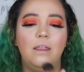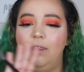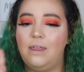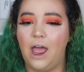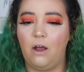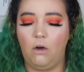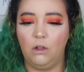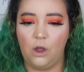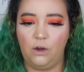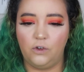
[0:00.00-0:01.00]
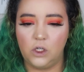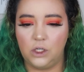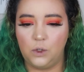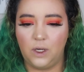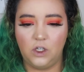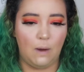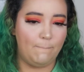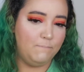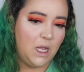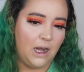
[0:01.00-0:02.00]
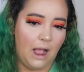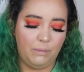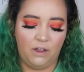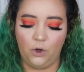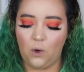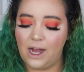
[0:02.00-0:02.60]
that all over situation may not be for you.